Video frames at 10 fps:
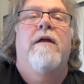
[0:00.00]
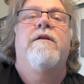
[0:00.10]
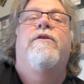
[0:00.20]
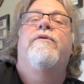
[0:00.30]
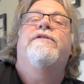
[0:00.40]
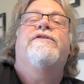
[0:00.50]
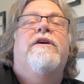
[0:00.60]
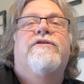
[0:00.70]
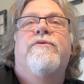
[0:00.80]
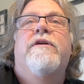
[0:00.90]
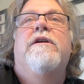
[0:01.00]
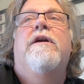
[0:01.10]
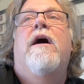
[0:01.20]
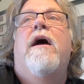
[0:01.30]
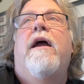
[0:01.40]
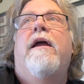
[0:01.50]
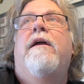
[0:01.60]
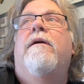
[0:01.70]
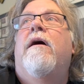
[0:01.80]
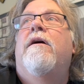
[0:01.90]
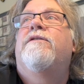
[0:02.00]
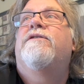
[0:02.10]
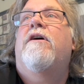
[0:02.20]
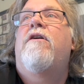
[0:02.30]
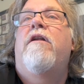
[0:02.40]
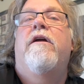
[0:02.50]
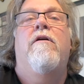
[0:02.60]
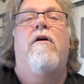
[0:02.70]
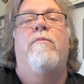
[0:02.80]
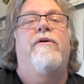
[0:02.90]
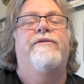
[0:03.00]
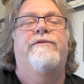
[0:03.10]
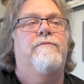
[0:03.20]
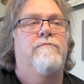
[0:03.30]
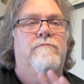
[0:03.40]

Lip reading: Another accessory I stuck on it almost